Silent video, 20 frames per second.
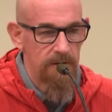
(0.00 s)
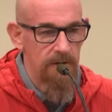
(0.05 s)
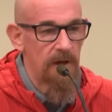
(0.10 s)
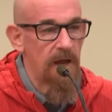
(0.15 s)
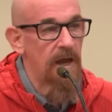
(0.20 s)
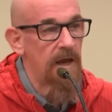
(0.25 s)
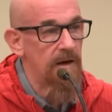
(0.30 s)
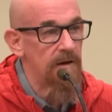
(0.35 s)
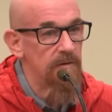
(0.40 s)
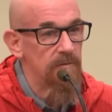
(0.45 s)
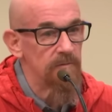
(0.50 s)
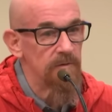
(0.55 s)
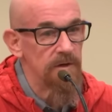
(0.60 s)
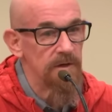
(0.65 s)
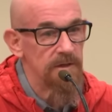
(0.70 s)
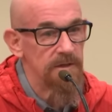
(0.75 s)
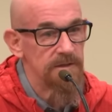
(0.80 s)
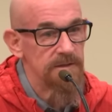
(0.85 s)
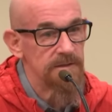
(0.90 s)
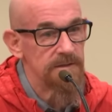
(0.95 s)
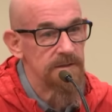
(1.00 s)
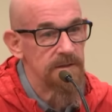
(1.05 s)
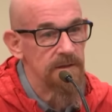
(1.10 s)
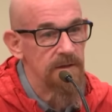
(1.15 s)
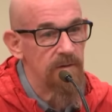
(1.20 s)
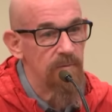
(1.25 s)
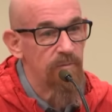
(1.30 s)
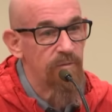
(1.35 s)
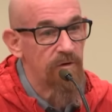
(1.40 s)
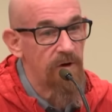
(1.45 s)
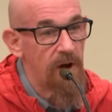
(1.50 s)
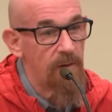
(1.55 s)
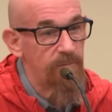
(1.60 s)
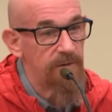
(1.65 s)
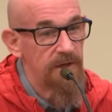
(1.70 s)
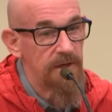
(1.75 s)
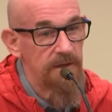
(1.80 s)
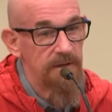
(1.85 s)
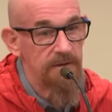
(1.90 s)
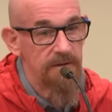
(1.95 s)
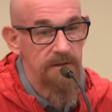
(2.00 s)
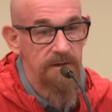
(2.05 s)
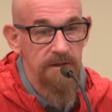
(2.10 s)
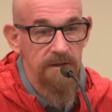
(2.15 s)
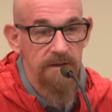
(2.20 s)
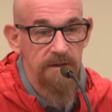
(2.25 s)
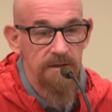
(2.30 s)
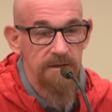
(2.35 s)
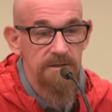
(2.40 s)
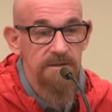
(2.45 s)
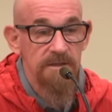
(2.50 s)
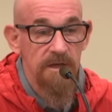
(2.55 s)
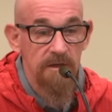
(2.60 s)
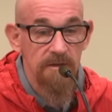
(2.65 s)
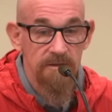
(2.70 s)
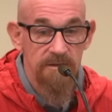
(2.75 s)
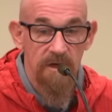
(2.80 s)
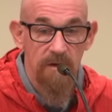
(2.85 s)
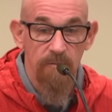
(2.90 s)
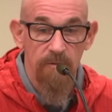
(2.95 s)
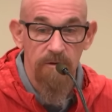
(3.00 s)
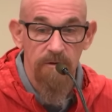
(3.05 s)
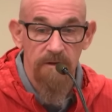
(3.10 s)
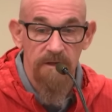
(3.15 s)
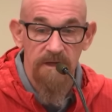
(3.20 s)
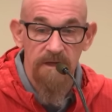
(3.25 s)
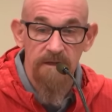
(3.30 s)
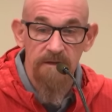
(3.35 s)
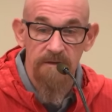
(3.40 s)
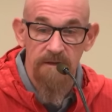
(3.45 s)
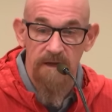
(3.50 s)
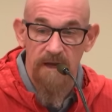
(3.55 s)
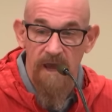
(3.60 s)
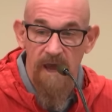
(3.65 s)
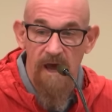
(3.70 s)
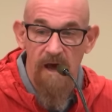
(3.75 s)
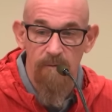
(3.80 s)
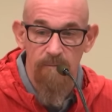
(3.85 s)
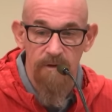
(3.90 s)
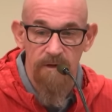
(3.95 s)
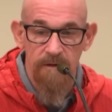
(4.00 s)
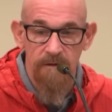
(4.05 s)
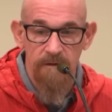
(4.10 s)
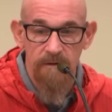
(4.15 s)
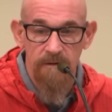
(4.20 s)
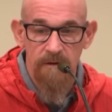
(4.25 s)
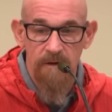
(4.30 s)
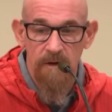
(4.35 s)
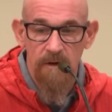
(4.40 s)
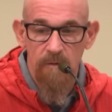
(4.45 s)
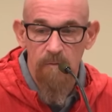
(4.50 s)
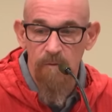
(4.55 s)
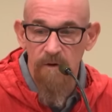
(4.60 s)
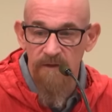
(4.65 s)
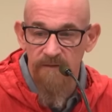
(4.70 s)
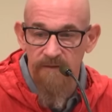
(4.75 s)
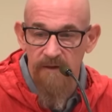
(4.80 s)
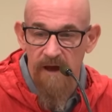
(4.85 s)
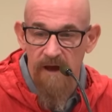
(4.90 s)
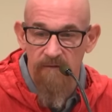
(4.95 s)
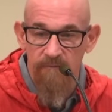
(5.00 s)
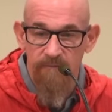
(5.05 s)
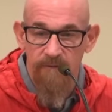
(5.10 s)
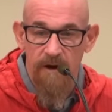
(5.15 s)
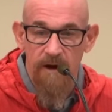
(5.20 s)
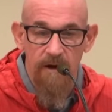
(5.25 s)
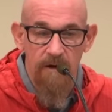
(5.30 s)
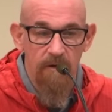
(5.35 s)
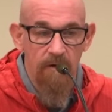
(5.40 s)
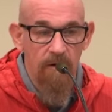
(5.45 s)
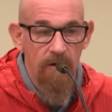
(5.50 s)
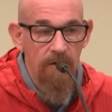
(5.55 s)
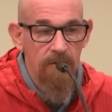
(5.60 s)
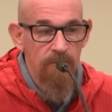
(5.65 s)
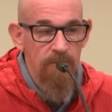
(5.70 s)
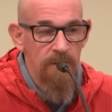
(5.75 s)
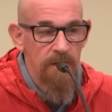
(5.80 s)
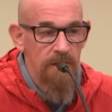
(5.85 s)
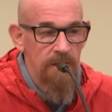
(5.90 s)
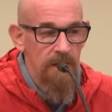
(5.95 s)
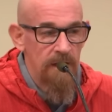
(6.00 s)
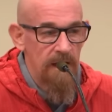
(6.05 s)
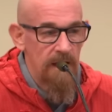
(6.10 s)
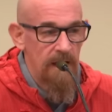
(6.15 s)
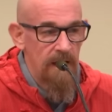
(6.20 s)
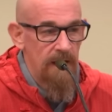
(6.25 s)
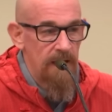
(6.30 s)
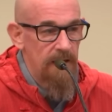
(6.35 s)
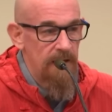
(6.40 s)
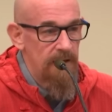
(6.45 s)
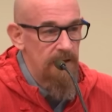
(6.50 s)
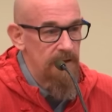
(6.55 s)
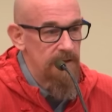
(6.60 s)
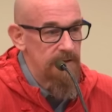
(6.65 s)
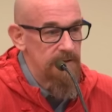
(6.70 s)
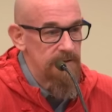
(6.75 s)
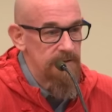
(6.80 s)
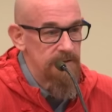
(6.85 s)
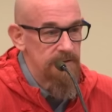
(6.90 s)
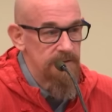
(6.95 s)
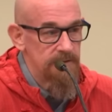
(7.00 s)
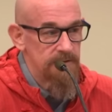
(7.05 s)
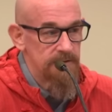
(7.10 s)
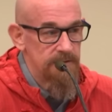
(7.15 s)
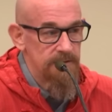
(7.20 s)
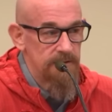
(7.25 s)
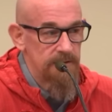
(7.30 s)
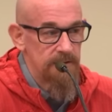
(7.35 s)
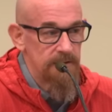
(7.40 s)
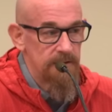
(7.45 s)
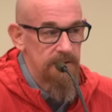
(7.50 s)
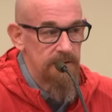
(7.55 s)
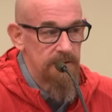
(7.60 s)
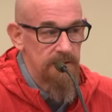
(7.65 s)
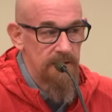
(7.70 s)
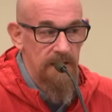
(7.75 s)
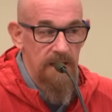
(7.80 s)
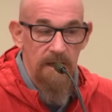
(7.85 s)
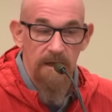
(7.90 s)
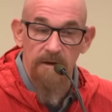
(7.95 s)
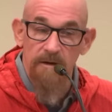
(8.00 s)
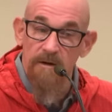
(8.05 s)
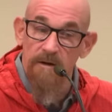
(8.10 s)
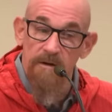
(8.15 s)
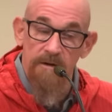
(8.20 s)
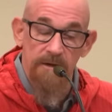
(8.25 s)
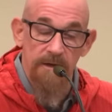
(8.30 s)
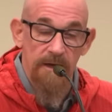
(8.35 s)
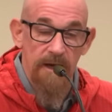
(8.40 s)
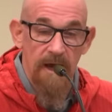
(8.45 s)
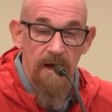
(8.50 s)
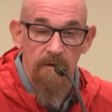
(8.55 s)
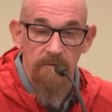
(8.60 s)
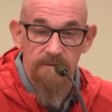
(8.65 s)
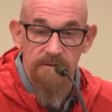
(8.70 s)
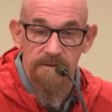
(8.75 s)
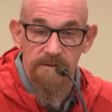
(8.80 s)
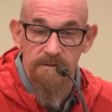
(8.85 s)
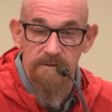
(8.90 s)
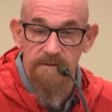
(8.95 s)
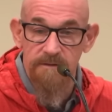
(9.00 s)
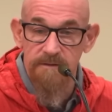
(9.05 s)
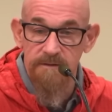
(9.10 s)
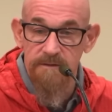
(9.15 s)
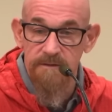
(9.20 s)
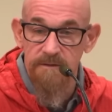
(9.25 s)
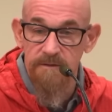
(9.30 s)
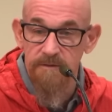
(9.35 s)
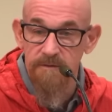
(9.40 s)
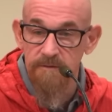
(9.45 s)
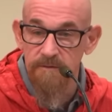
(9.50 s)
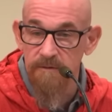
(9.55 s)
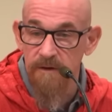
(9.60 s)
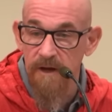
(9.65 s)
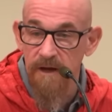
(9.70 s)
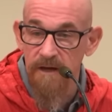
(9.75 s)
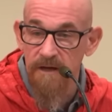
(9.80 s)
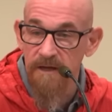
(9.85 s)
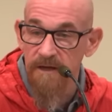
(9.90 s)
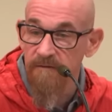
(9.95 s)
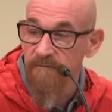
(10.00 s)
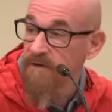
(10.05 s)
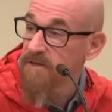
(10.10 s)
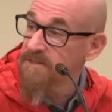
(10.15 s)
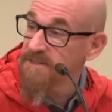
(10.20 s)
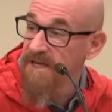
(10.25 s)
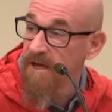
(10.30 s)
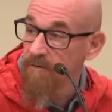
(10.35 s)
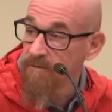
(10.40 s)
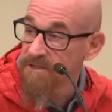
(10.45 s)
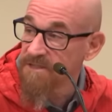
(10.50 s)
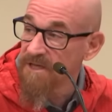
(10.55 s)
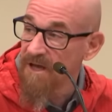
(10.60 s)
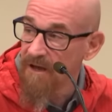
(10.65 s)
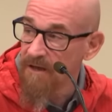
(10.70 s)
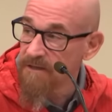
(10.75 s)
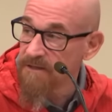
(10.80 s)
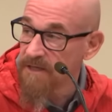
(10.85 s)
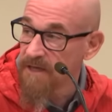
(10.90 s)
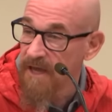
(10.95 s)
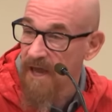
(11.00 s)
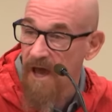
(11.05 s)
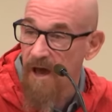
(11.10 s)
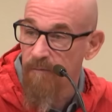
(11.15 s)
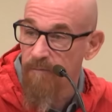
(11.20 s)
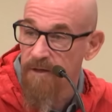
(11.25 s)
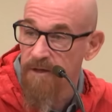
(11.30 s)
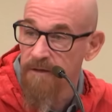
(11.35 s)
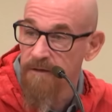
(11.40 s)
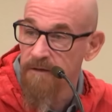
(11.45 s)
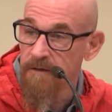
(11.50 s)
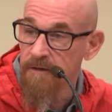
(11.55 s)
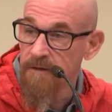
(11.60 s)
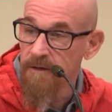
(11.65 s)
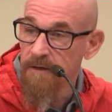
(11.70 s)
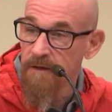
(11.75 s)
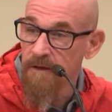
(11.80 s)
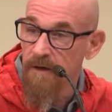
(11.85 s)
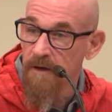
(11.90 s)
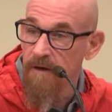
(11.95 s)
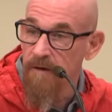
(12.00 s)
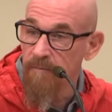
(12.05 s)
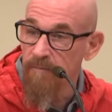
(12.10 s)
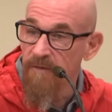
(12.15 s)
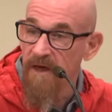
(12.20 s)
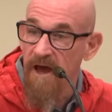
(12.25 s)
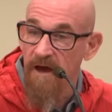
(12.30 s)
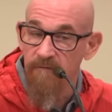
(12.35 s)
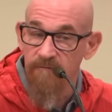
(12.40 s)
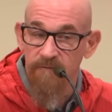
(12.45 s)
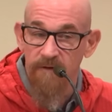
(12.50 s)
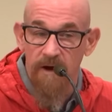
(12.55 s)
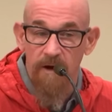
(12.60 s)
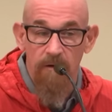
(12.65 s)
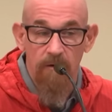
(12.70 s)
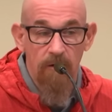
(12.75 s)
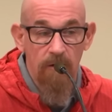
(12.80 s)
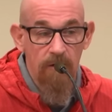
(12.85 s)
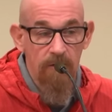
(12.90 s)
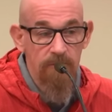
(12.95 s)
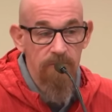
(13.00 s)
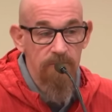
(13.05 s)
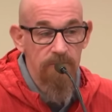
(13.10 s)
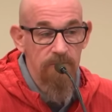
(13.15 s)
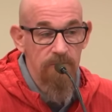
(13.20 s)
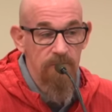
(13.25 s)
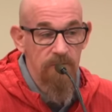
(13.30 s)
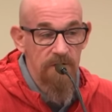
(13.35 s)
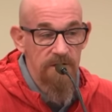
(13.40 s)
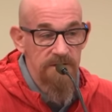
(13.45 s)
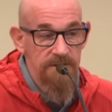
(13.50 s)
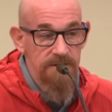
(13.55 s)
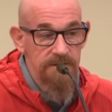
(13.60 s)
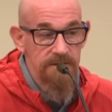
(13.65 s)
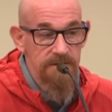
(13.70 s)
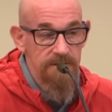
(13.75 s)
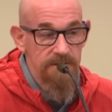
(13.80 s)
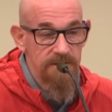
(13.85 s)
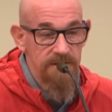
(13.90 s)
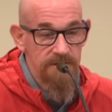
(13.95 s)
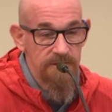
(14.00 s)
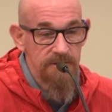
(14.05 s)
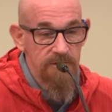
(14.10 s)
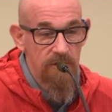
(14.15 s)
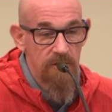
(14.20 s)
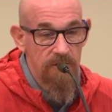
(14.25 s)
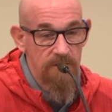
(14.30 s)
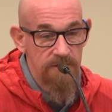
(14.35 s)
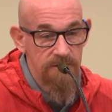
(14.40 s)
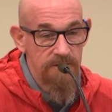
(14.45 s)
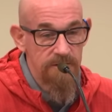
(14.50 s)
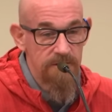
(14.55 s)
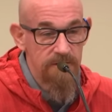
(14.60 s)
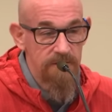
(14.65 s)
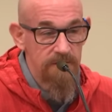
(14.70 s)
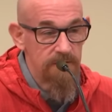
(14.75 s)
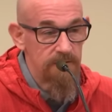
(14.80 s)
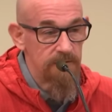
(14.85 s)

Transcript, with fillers: Hannah was prepping the stunt double in the cabin with that firearm, and again, unannounced to any of us outside the cabin, that firearm was discharged.